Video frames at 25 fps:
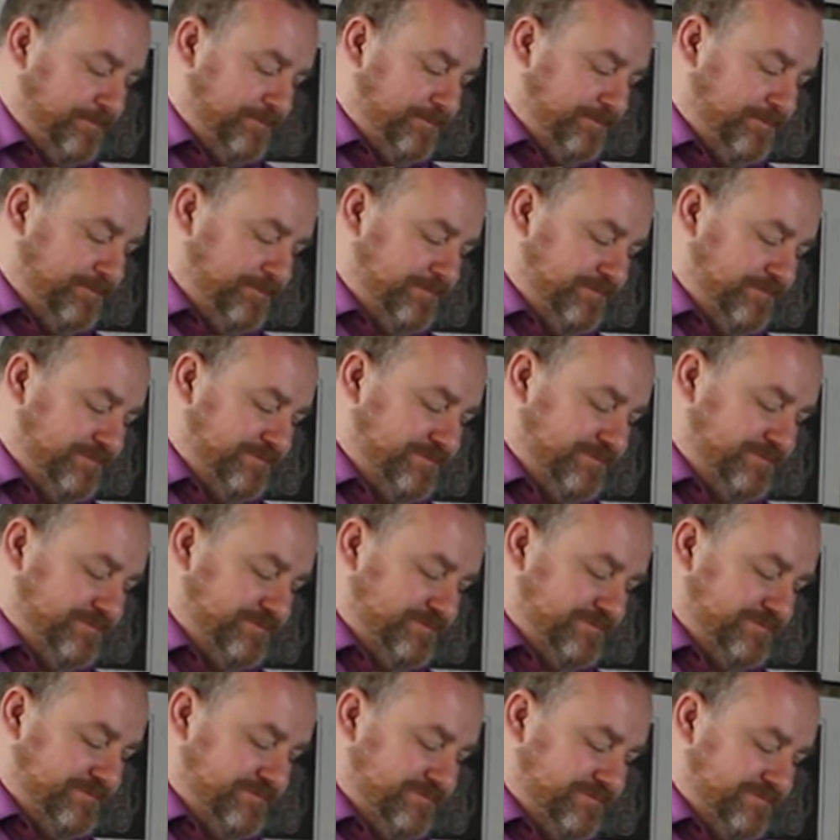
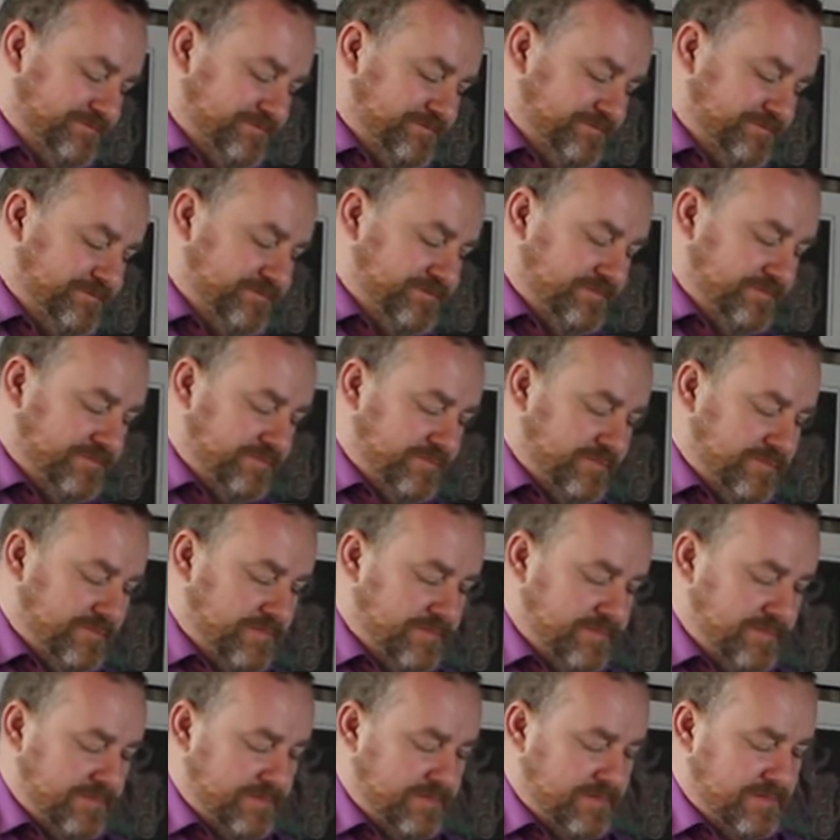
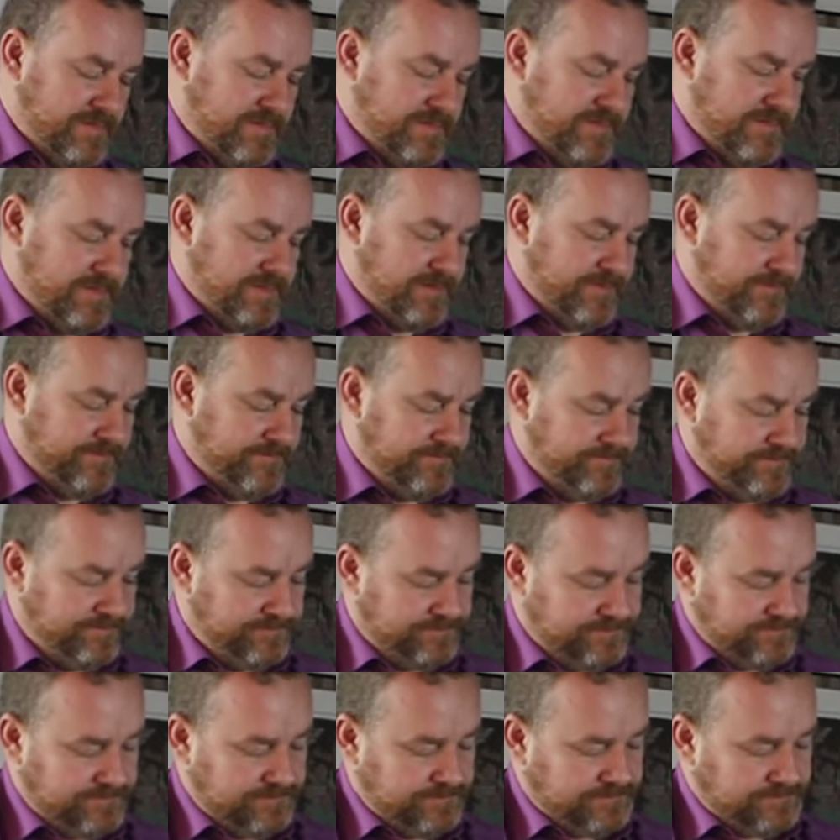
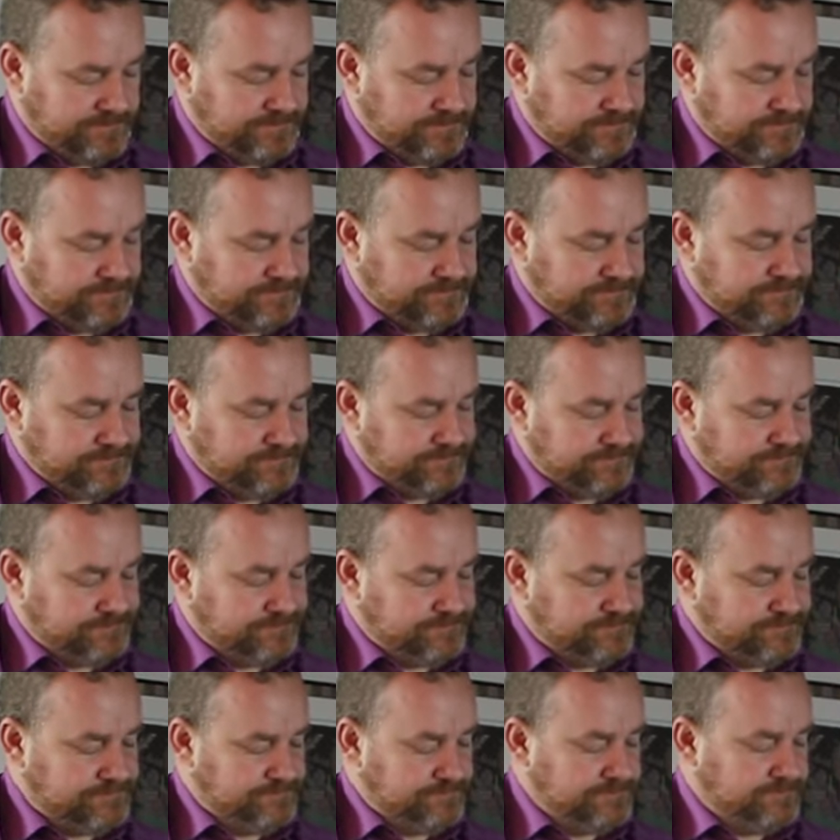
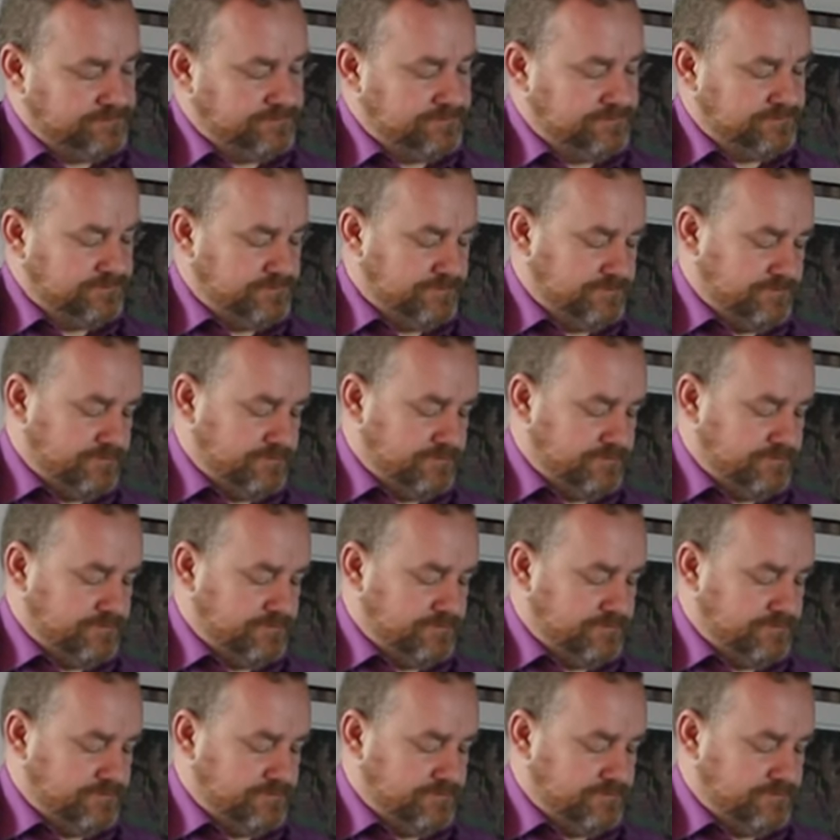[no speech]